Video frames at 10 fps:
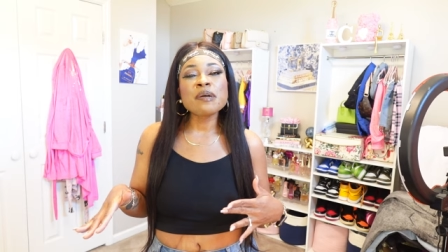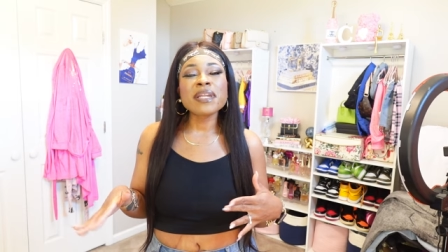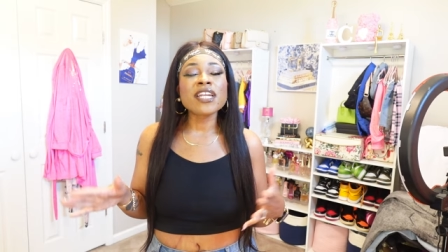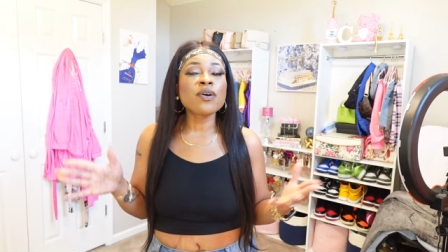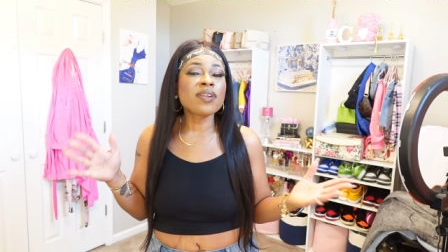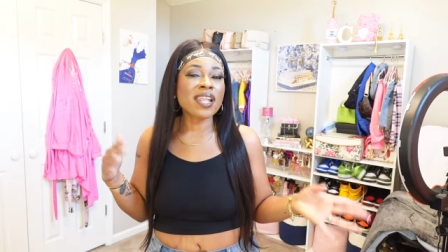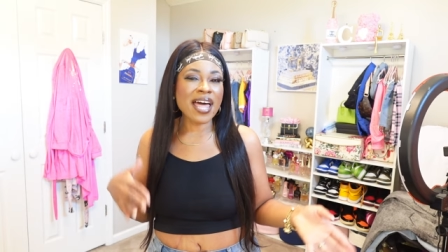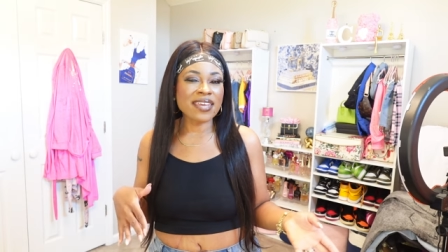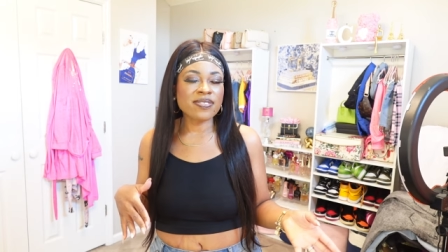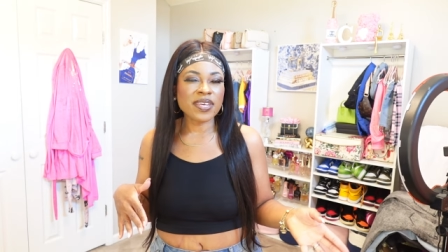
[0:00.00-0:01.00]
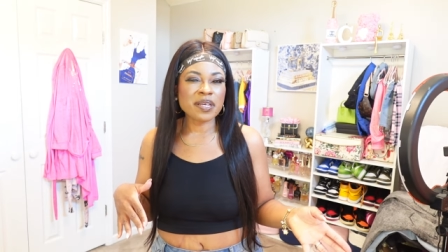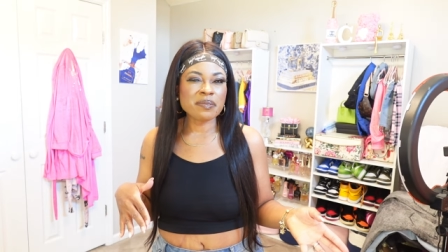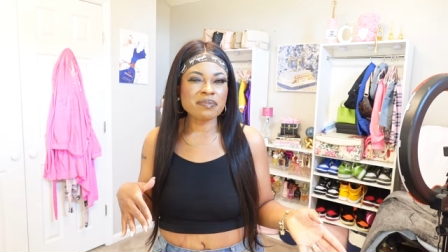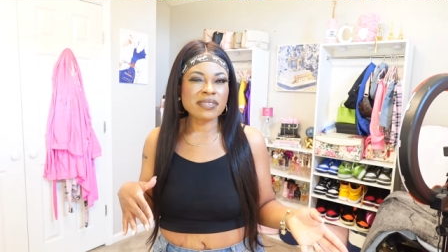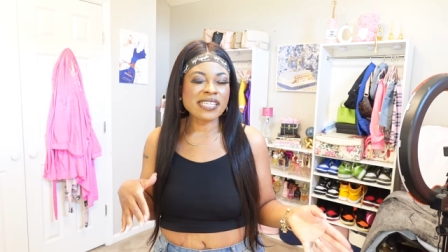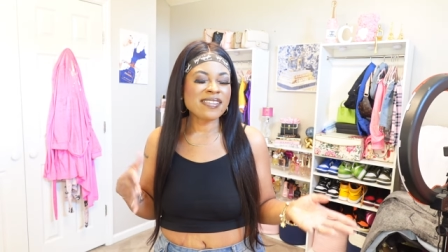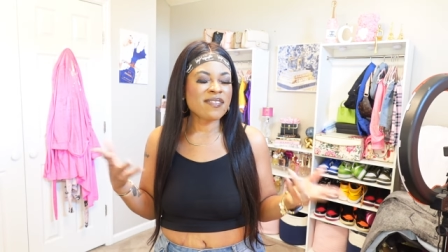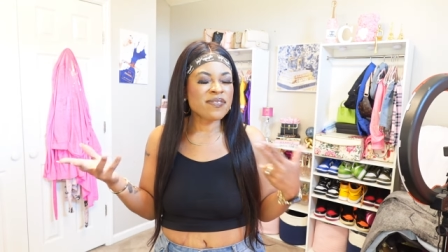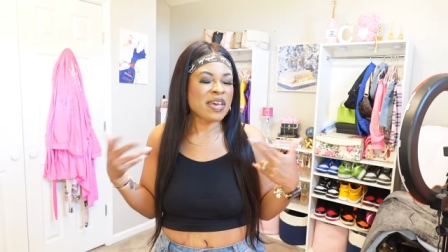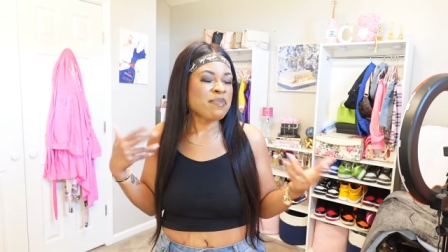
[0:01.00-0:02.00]
them, but I don't like them. Is that,
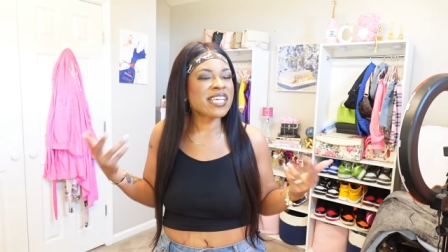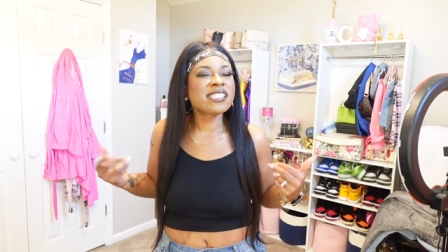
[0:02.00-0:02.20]
if that makes